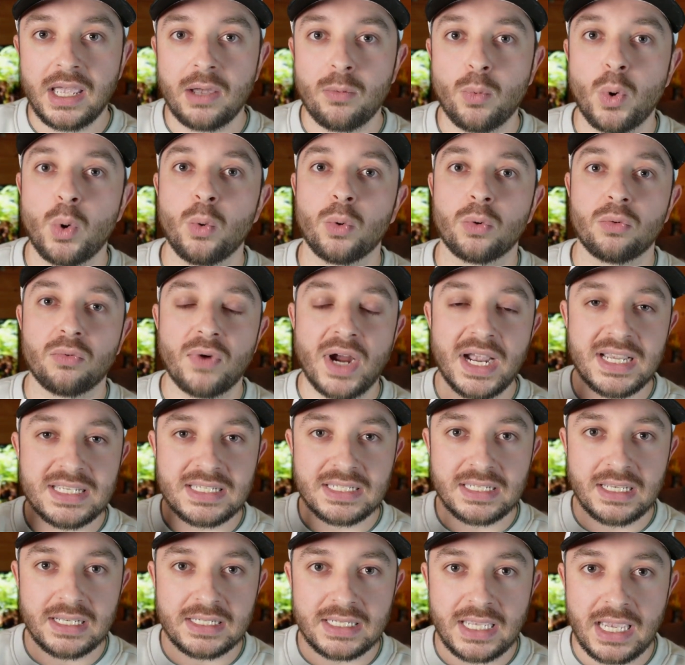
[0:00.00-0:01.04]
And when we're
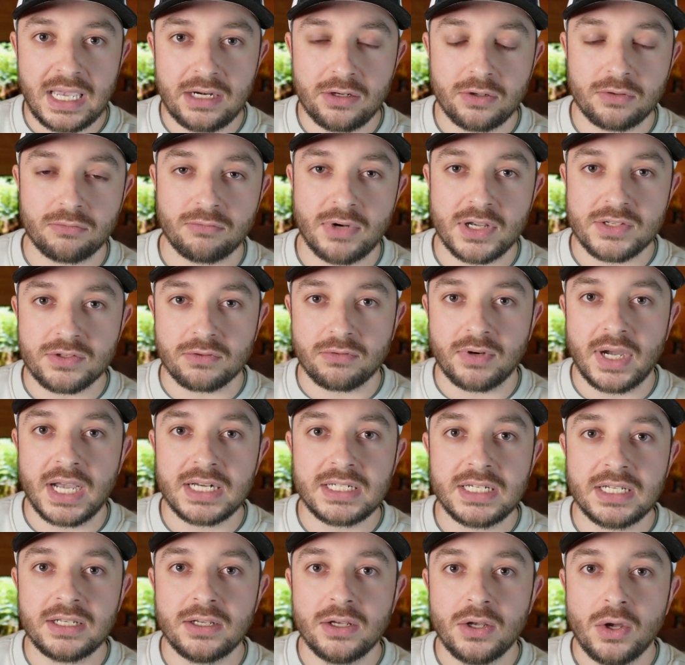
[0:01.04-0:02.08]
rising again and
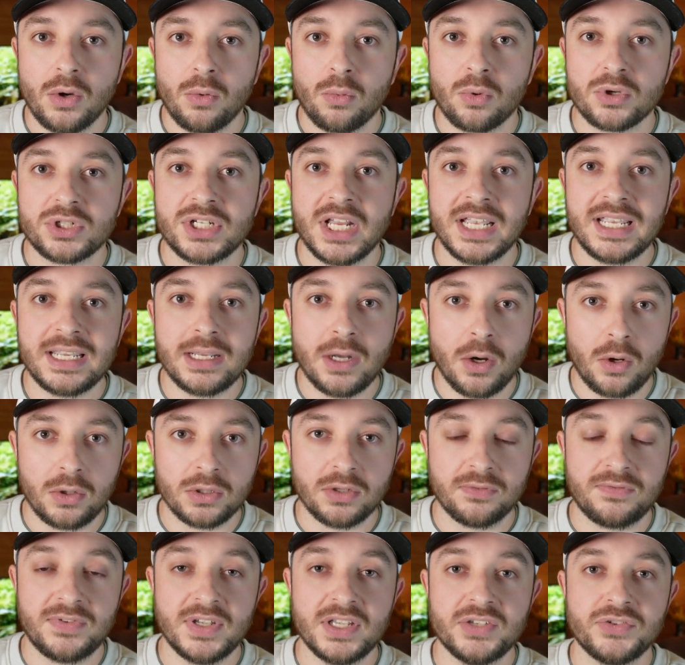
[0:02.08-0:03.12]
resurrecting, we're taking
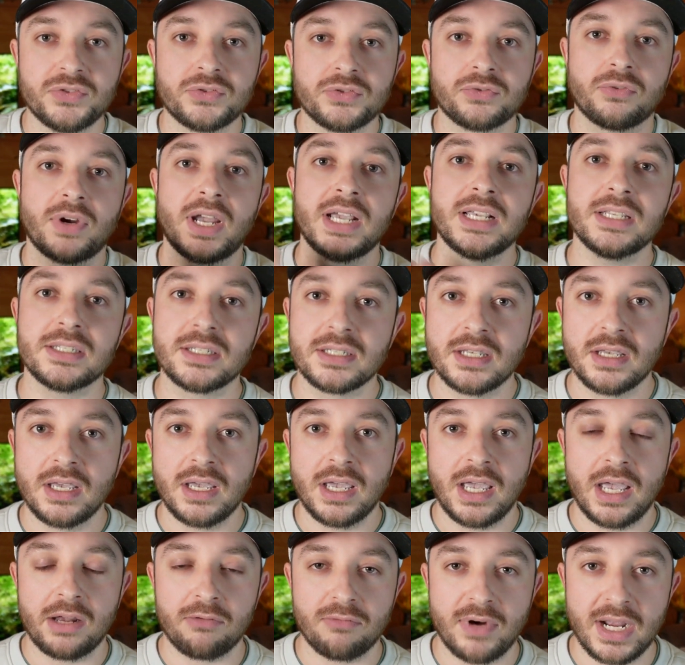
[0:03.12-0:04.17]
hold of his strengths
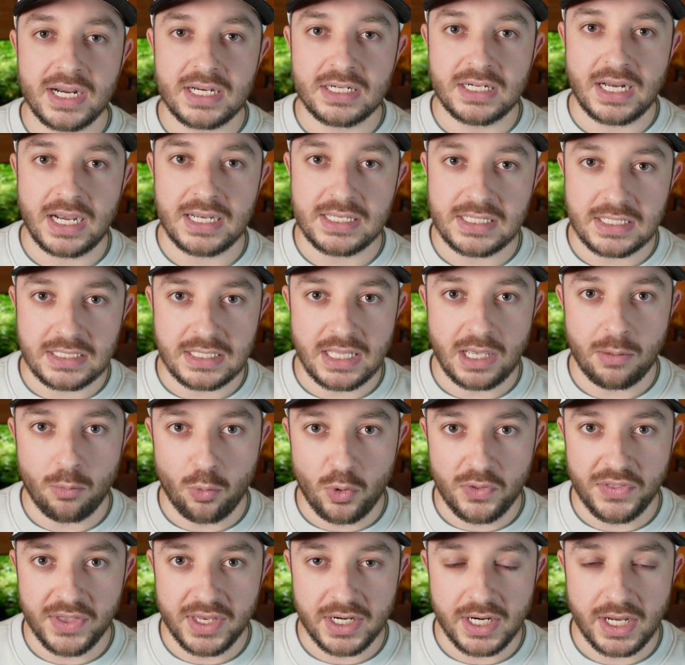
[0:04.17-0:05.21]
and recognizing
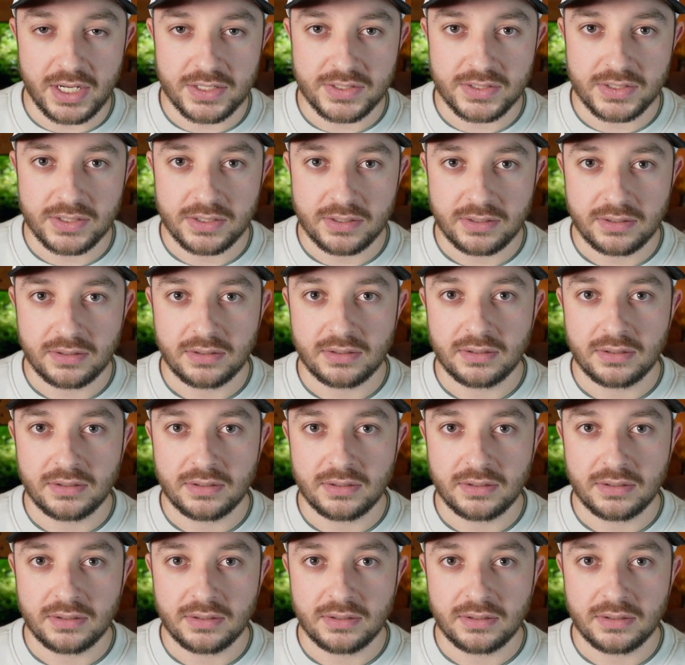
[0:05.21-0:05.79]
them within us.